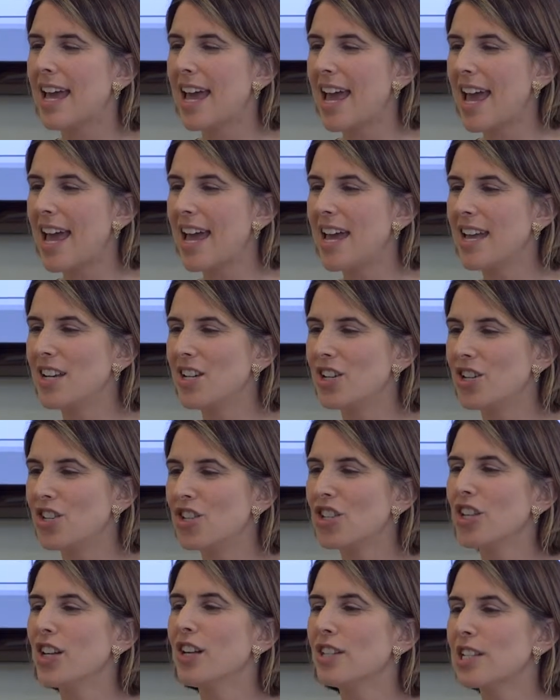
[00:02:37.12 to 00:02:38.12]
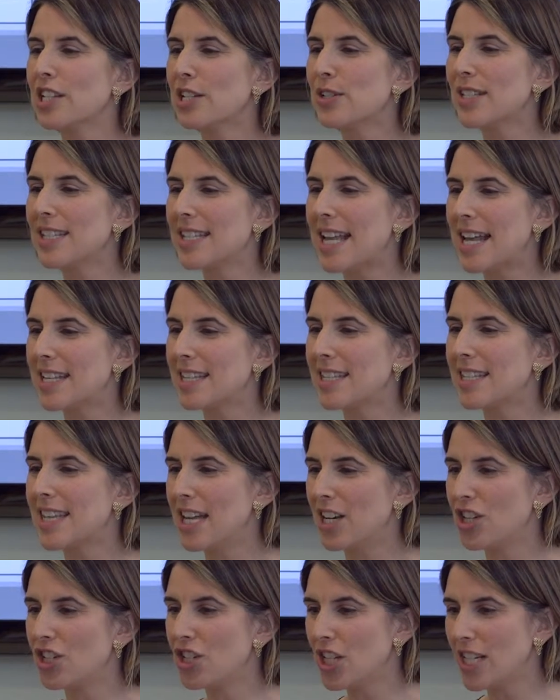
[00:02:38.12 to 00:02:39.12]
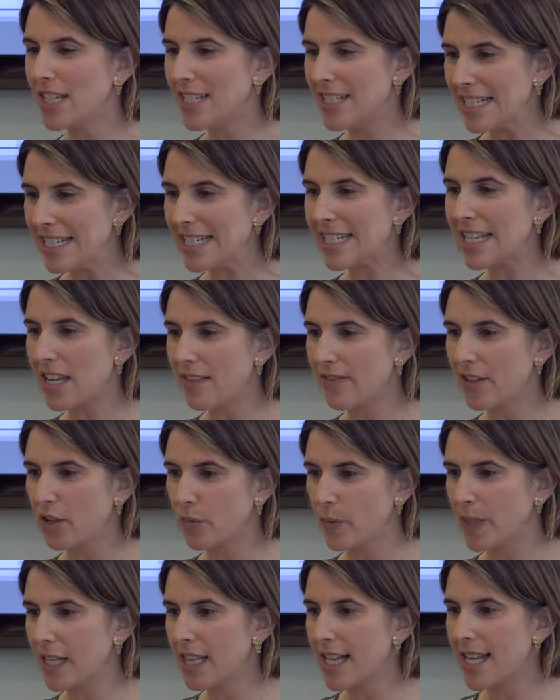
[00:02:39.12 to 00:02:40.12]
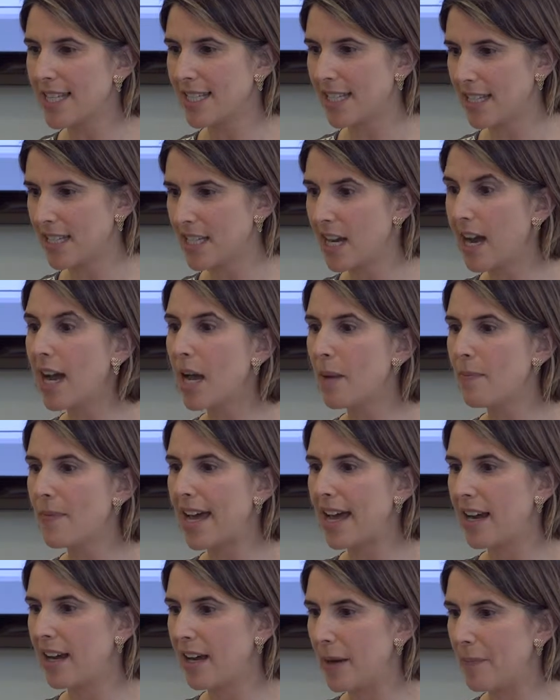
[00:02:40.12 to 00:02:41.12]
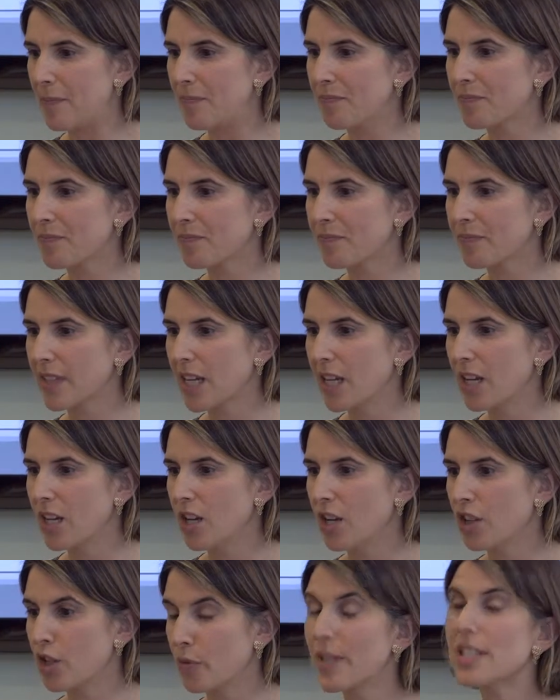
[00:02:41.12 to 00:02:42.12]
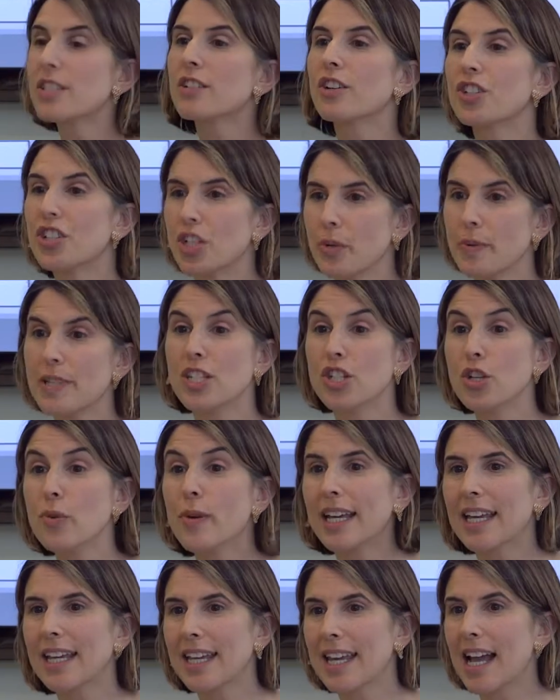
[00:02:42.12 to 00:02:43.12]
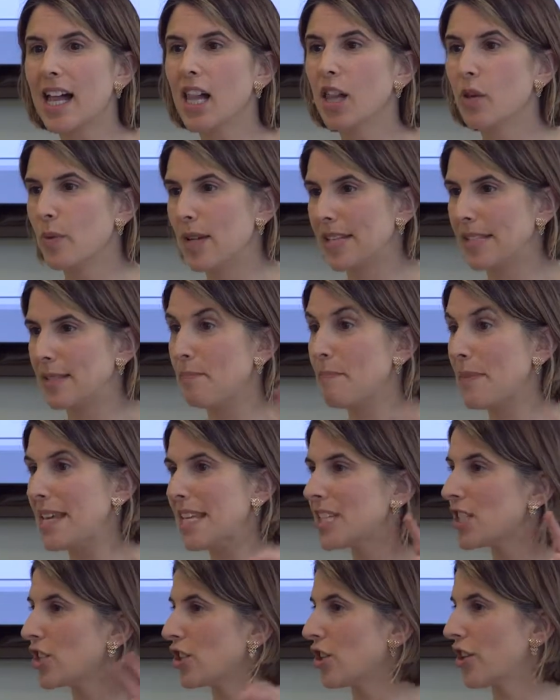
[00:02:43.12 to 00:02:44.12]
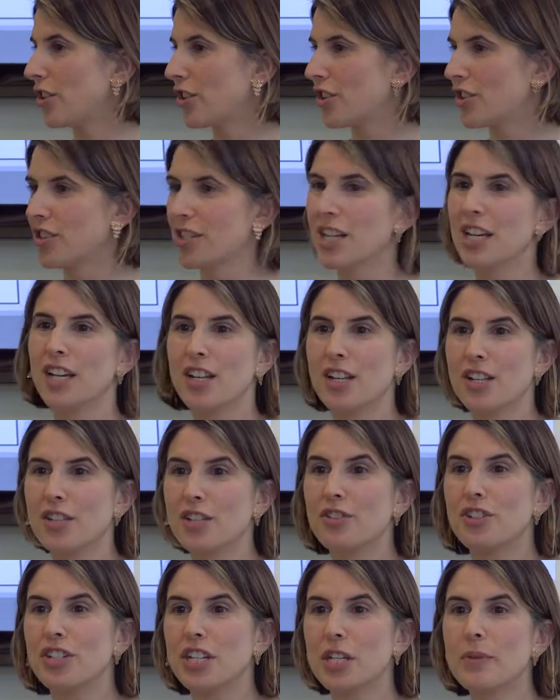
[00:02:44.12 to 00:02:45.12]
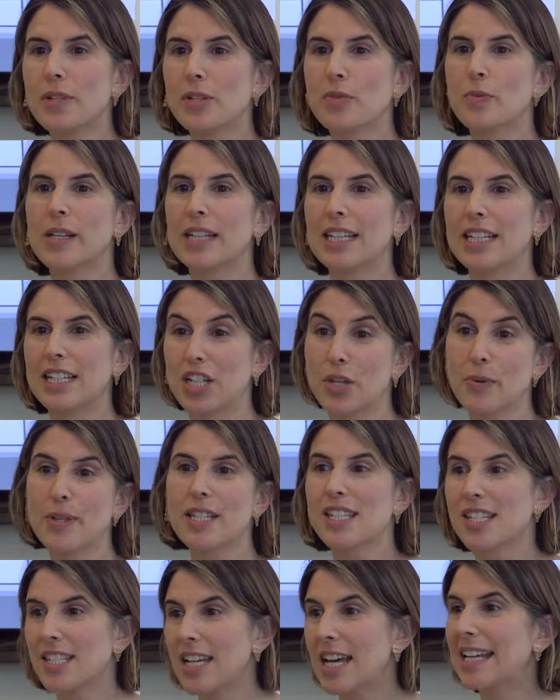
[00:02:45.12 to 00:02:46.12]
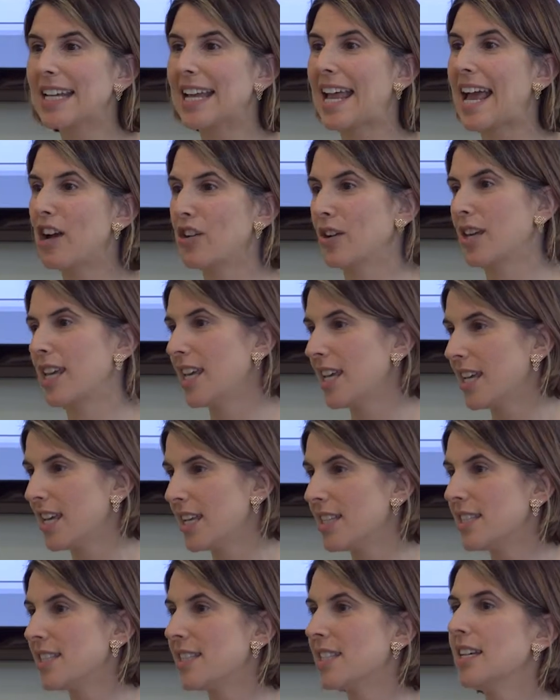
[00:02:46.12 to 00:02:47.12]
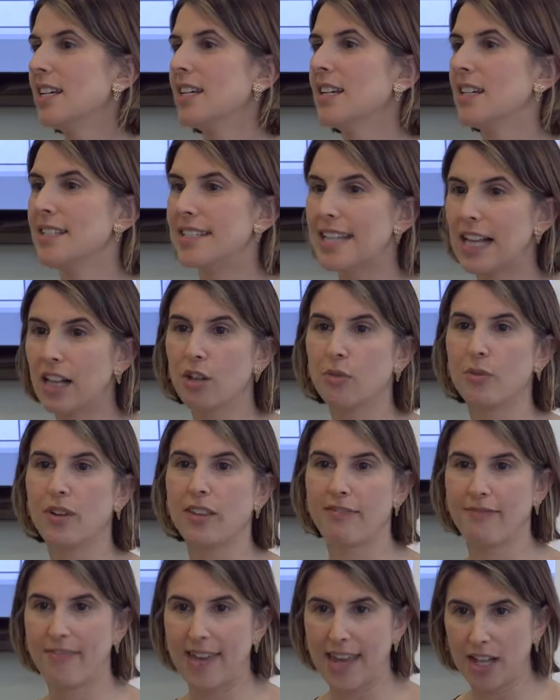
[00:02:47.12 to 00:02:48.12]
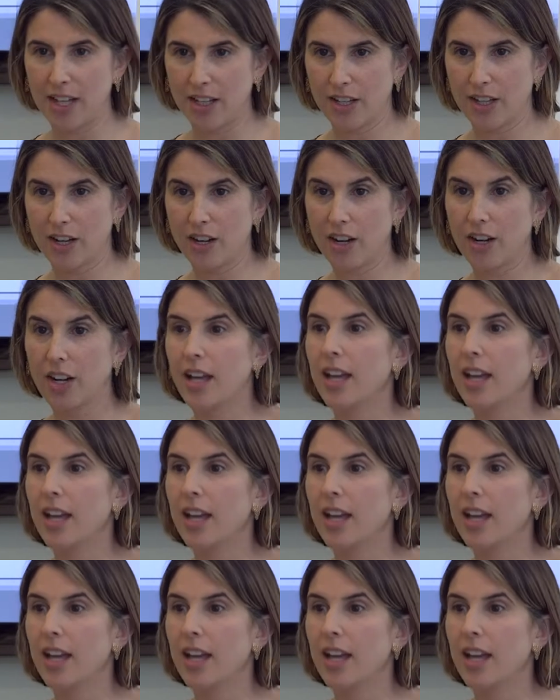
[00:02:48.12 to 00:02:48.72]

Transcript: And she also says that she didn't even realize at the time that um, the research she was doing at Yale was me search. So she was really she was studying how kids dealt with failure.